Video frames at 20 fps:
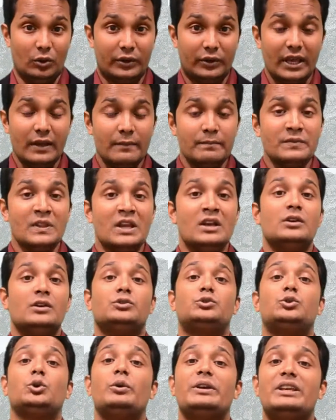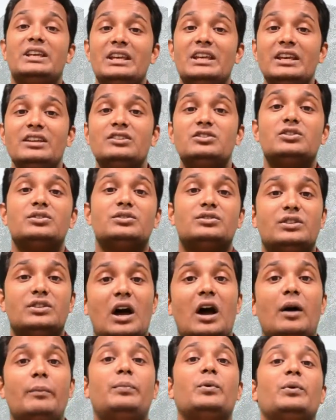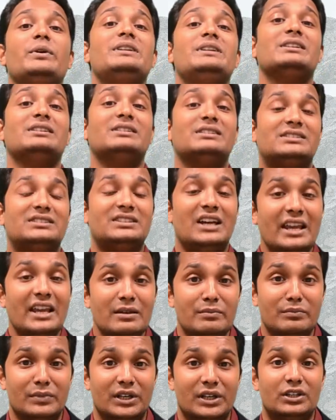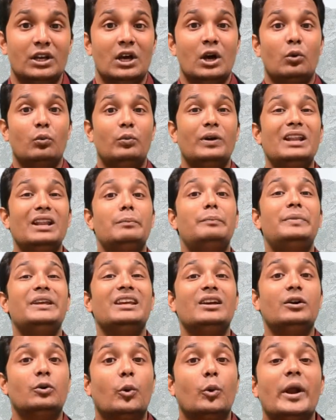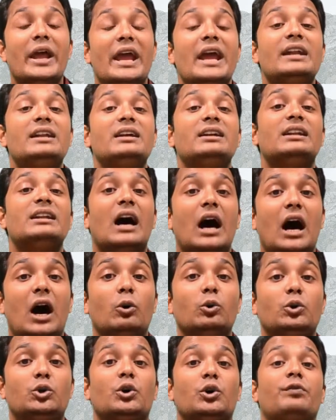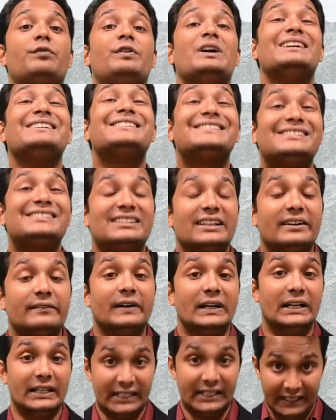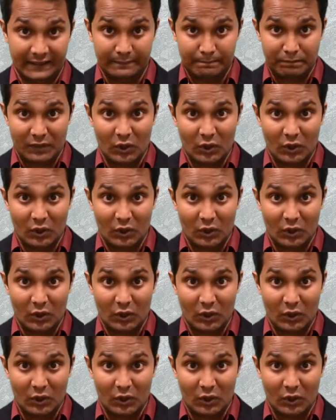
Okay, so each star point assignment will be graded out of 70.